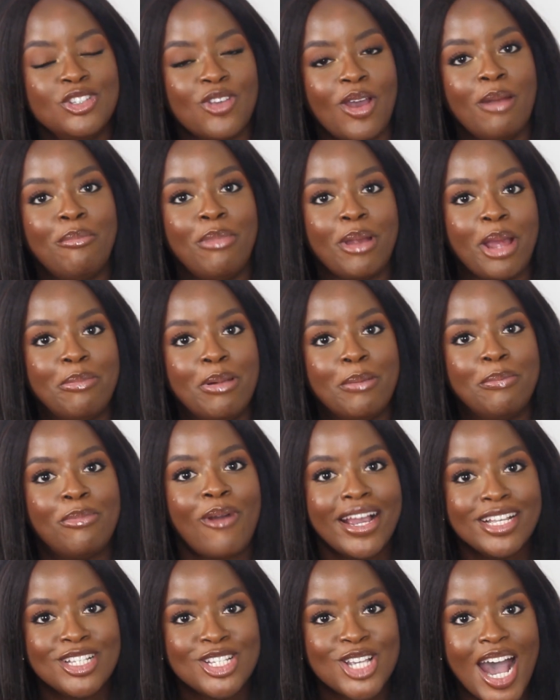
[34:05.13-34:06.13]
trying to bring up a
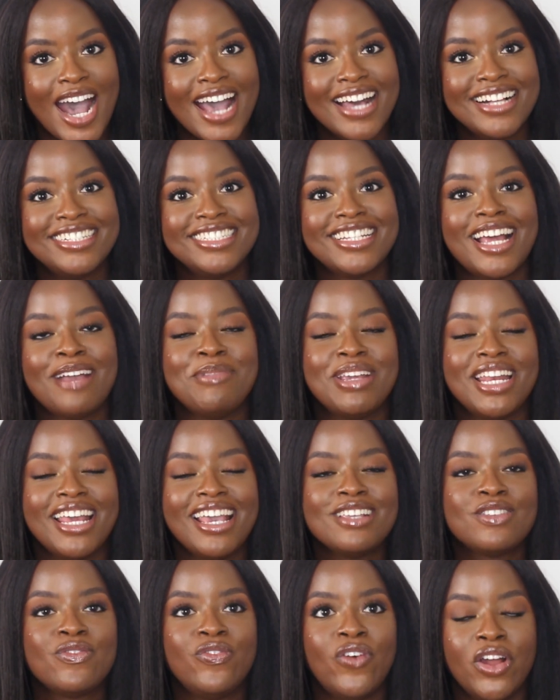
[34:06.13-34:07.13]
bright child, I mean,
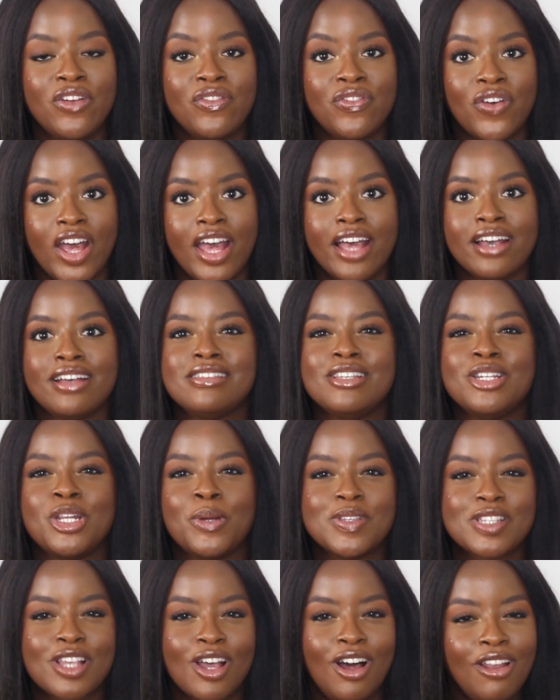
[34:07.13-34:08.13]
it is fun for her because, you
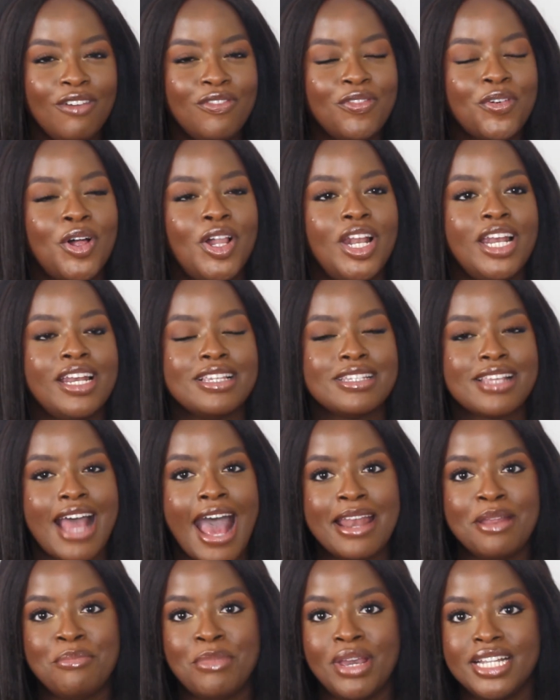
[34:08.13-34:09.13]
know, it's colourful and it's
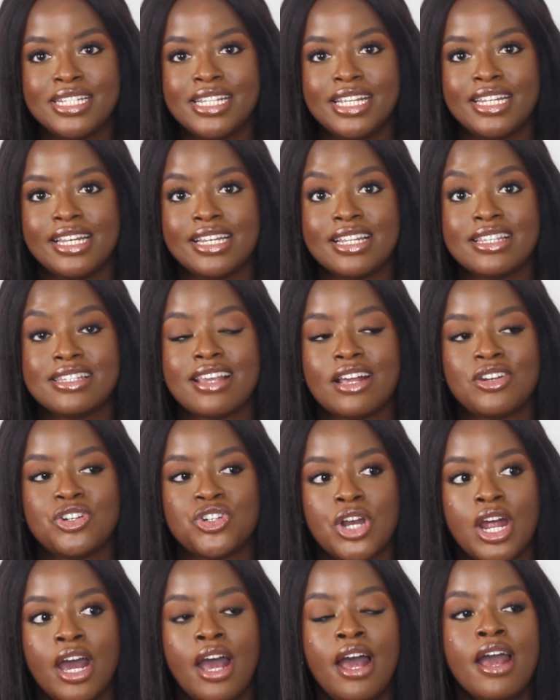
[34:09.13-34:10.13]
animated and
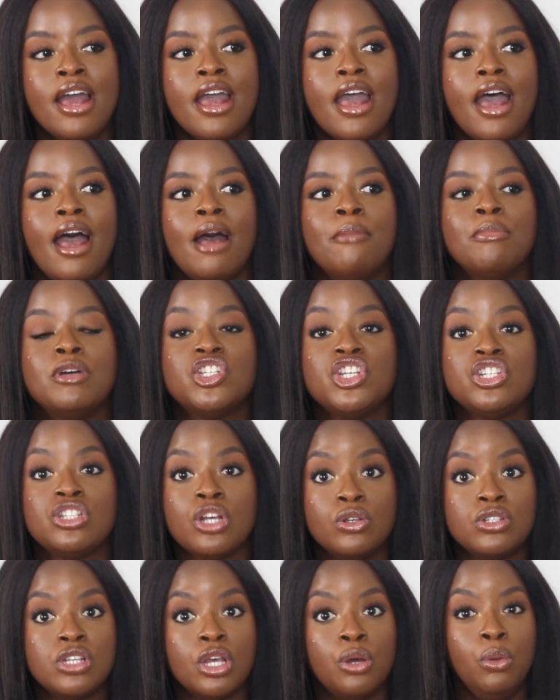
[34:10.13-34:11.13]
etc. But she's
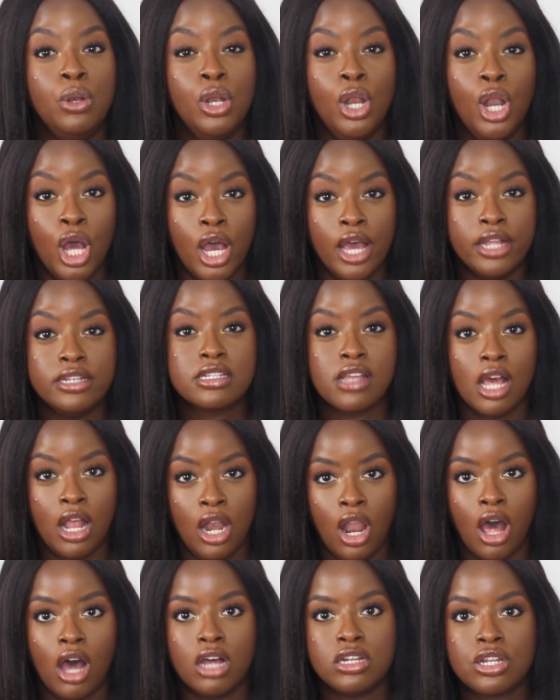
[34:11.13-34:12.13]
also learnt
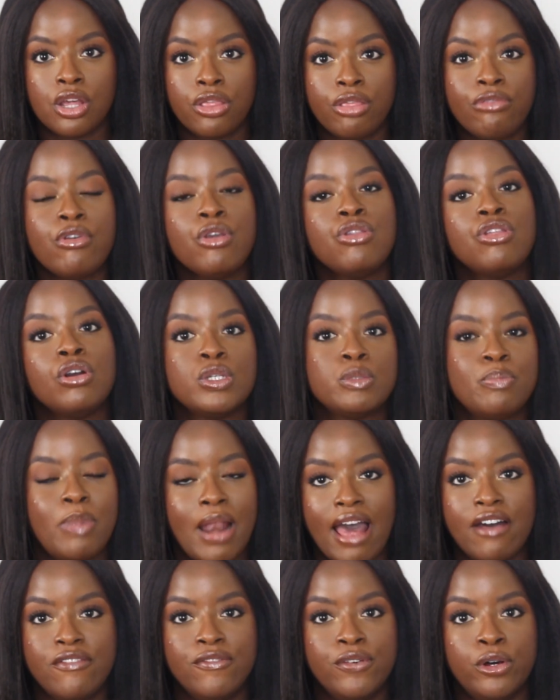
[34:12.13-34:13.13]
a lot through those
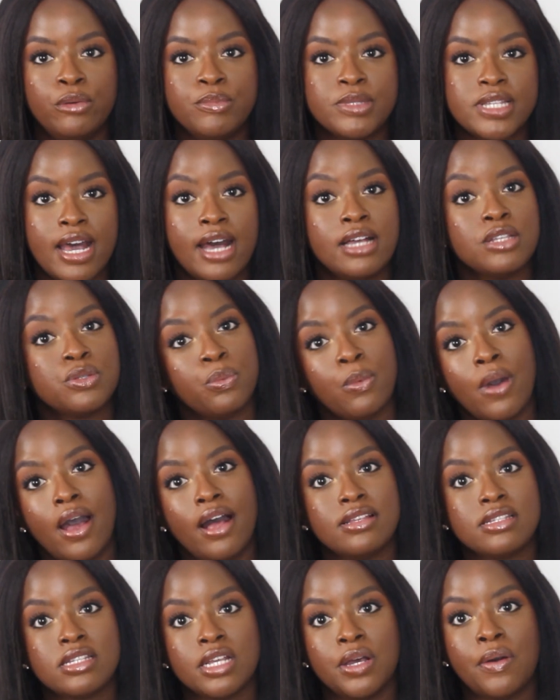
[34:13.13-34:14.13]
platforms as
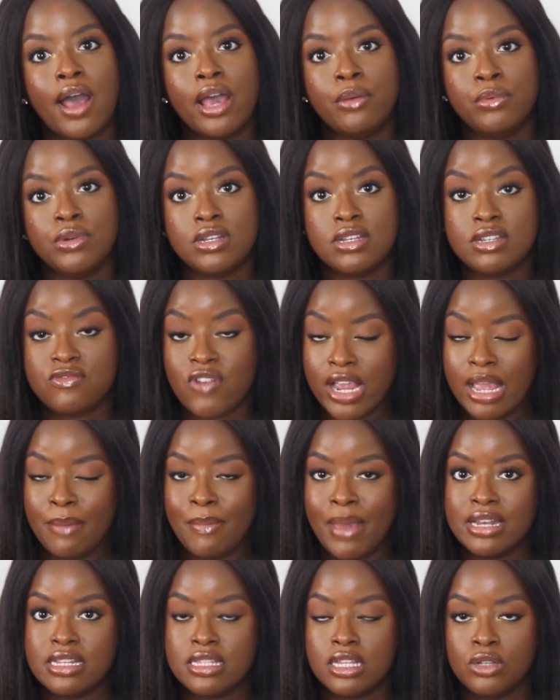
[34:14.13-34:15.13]
well. So I would
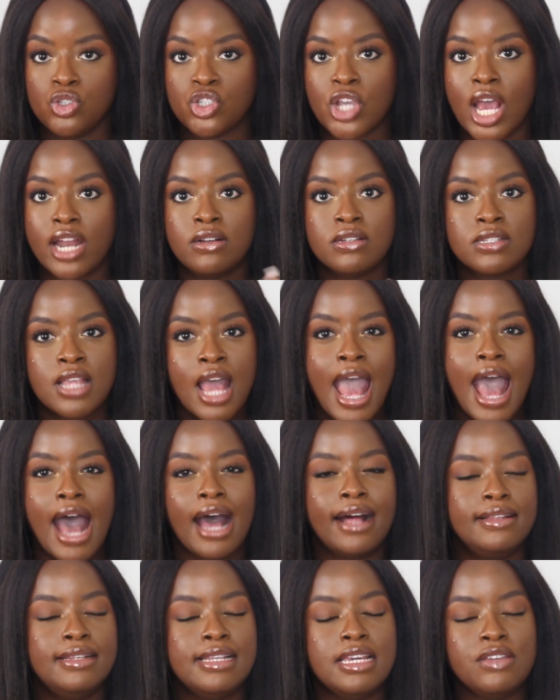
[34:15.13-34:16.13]
recommend those channels.
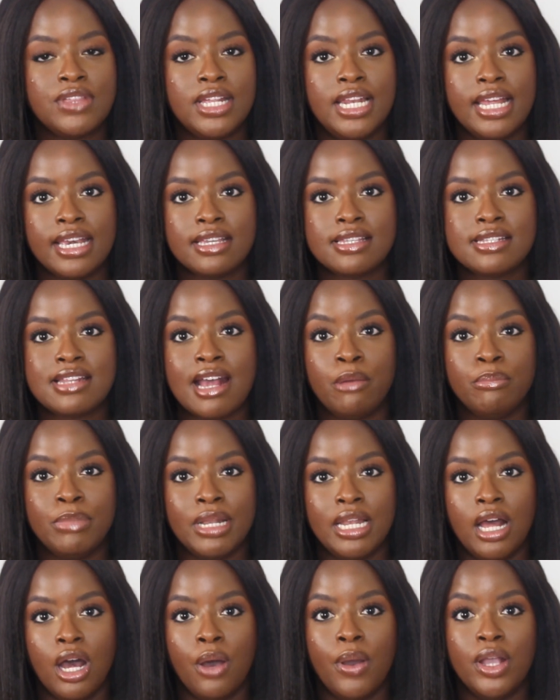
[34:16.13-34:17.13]
I'll leave the links down
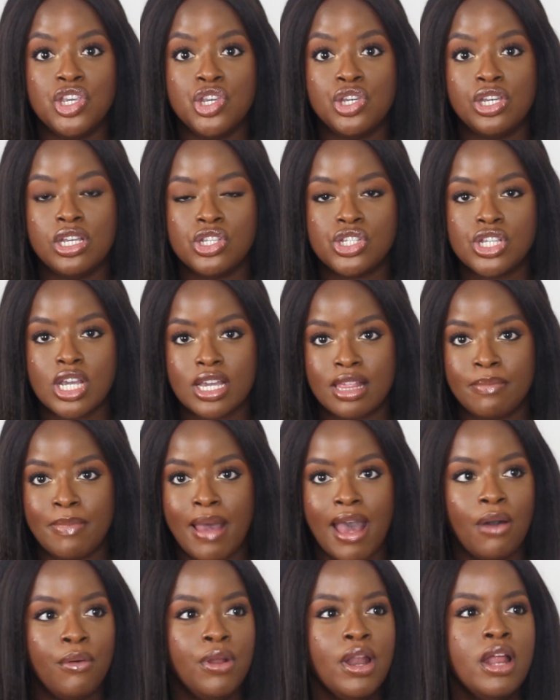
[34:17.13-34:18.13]
below and you can check them
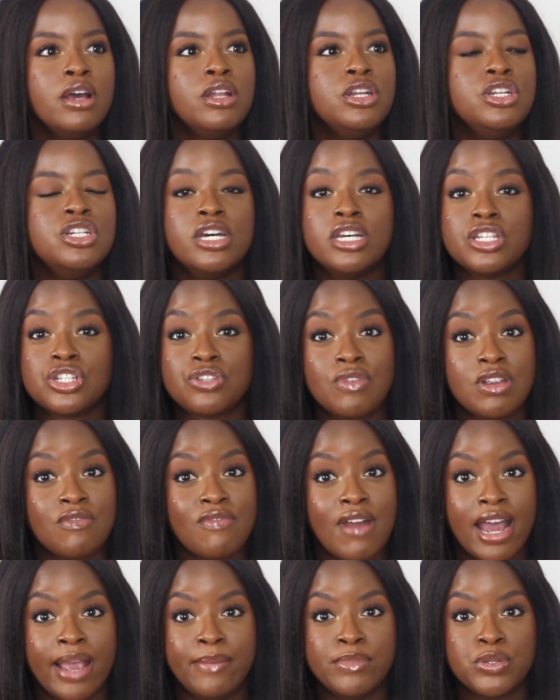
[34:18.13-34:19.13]
out. Nursery
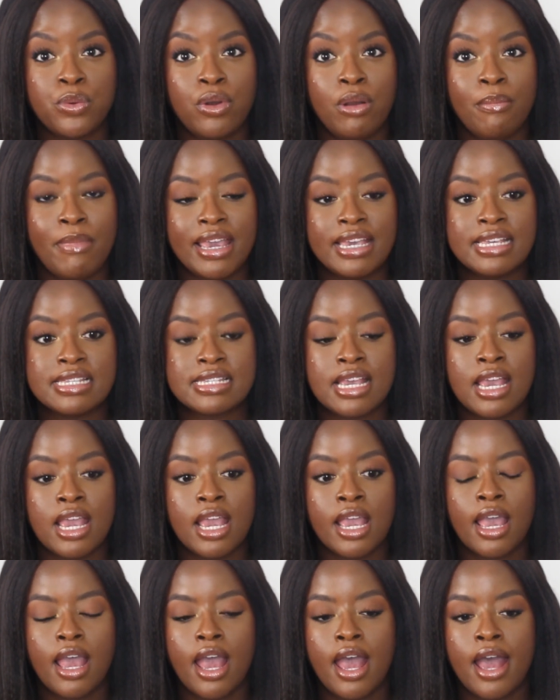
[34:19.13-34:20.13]
rhymes were
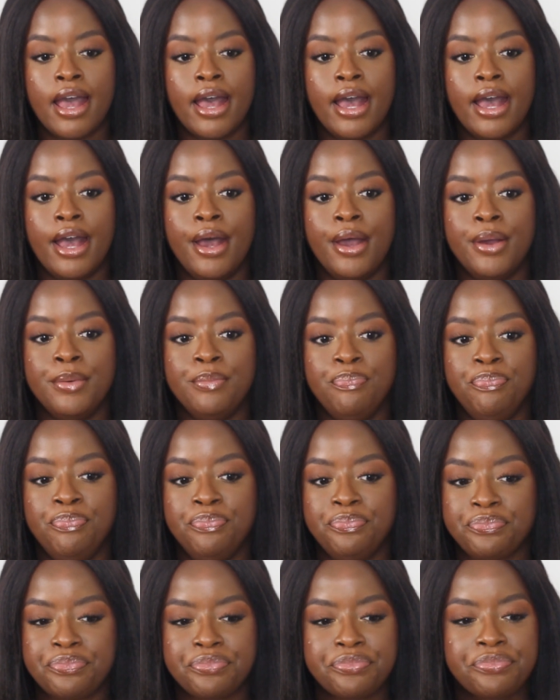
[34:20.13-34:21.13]
amazing.
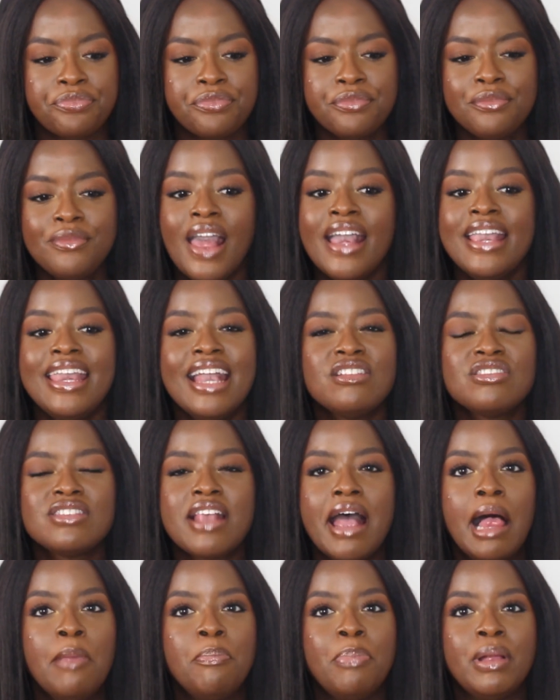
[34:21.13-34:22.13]
Yeah, just
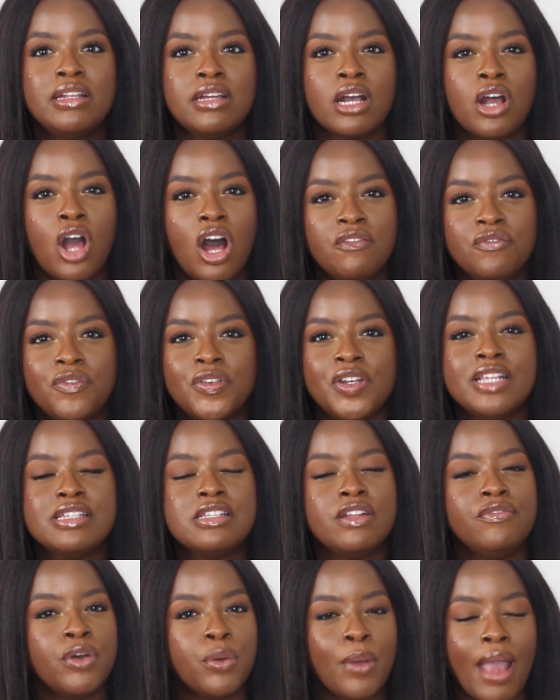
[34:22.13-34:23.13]
to help build her
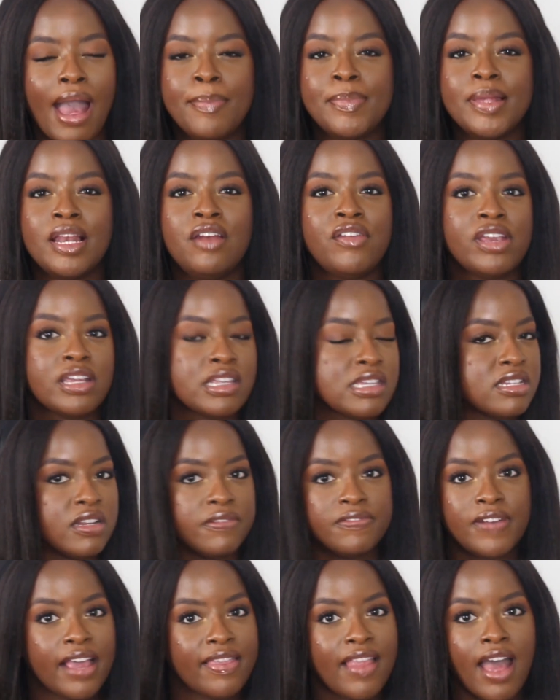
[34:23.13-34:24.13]
confidence and vocabulary and
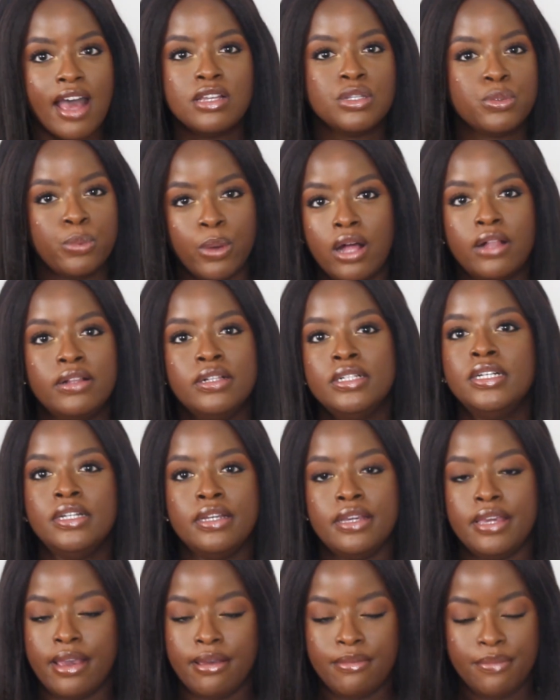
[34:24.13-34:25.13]
stuff like that as well.
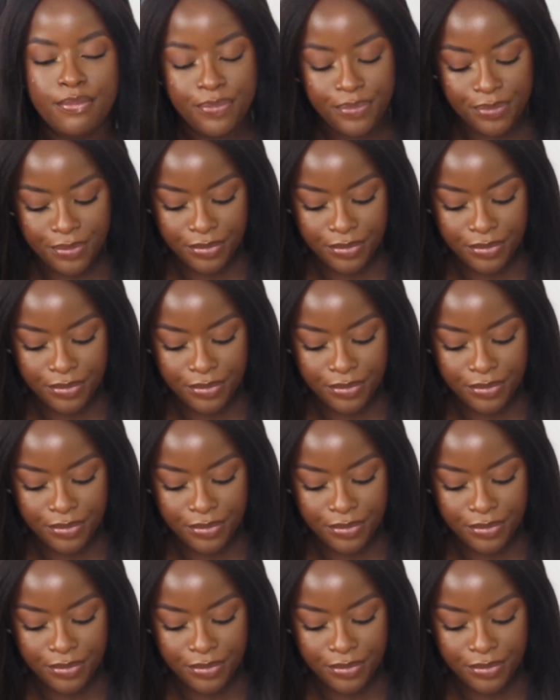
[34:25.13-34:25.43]
Yeah.